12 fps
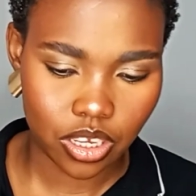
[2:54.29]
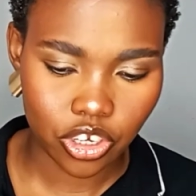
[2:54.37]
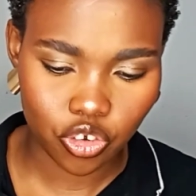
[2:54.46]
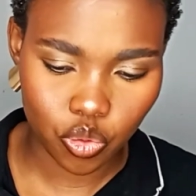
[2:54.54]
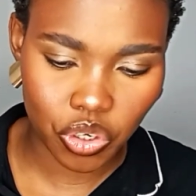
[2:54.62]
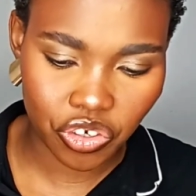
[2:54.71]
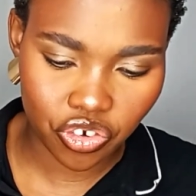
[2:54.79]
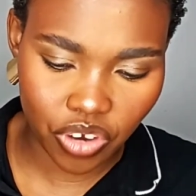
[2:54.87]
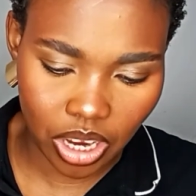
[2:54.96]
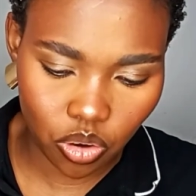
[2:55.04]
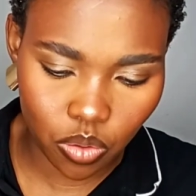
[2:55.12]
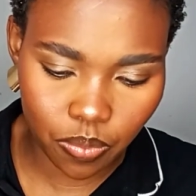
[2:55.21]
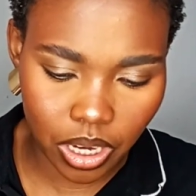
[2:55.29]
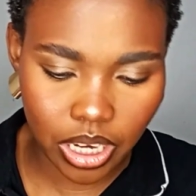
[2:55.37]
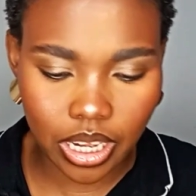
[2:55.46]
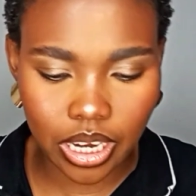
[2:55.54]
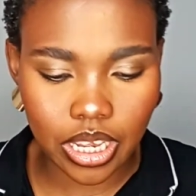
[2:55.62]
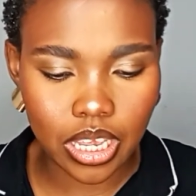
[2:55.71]
It won't dry
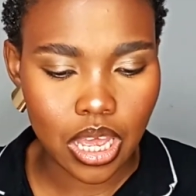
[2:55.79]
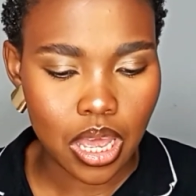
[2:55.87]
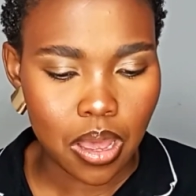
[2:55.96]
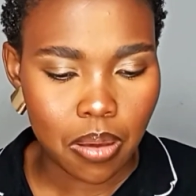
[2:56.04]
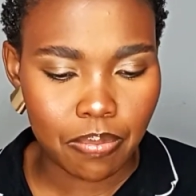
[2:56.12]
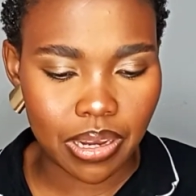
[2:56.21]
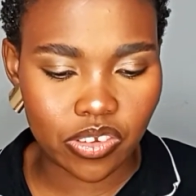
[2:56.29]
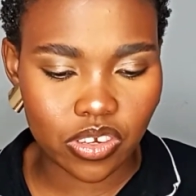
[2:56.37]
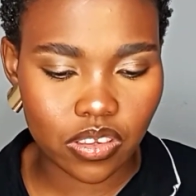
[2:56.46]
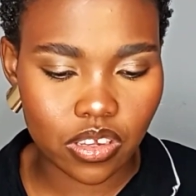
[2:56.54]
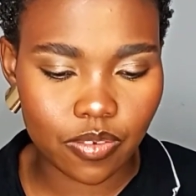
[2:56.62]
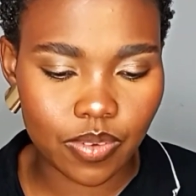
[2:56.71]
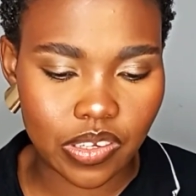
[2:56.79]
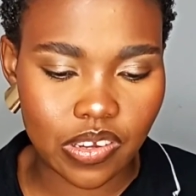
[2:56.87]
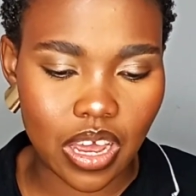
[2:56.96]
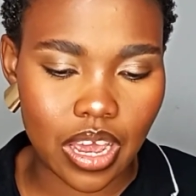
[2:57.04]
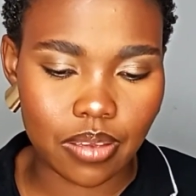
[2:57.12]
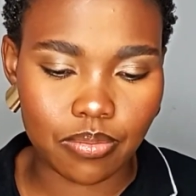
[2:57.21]
completely, but just give it
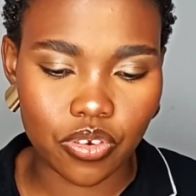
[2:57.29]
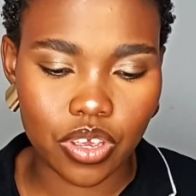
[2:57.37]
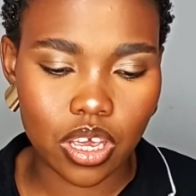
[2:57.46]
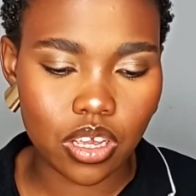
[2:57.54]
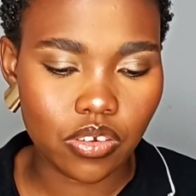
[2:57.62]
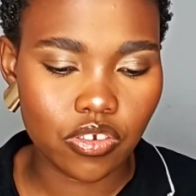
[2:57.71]
time, okay?